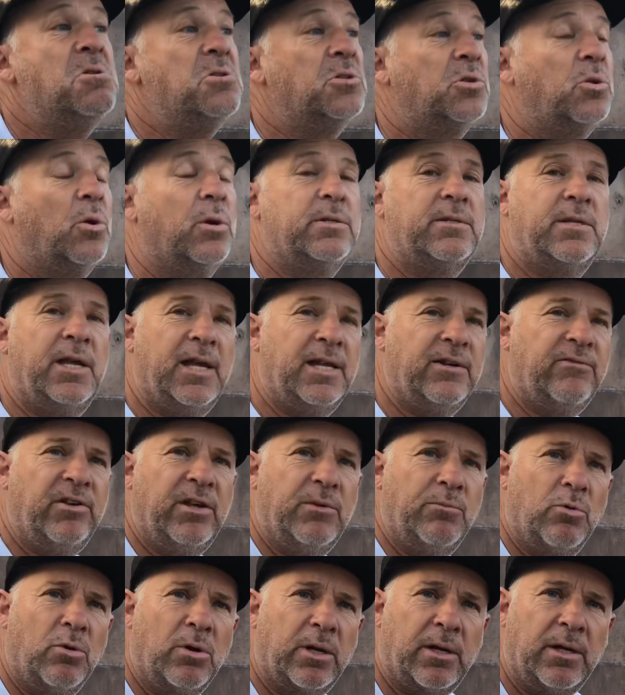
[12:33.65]
towards the end of
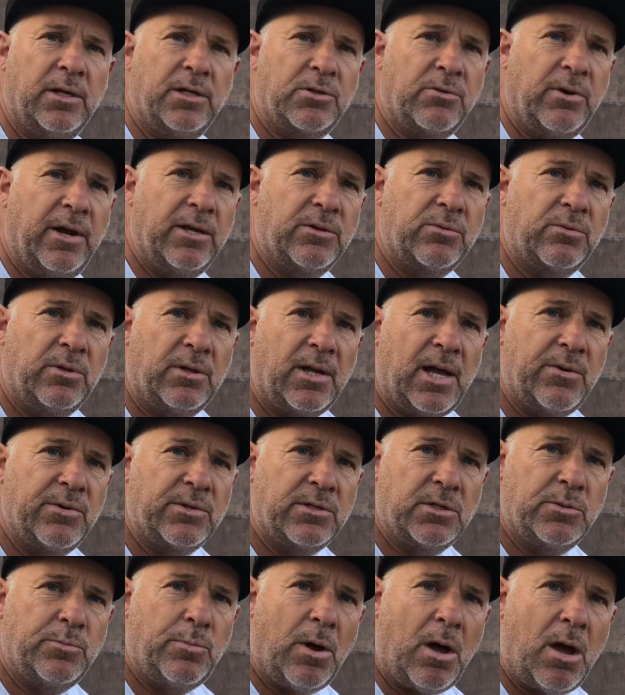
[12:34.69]
him working at Transworld, I was
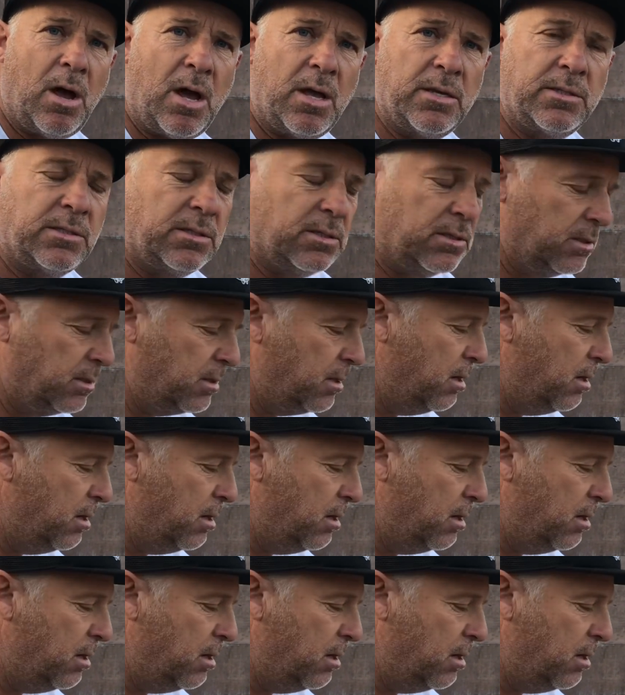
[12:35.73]
his boss.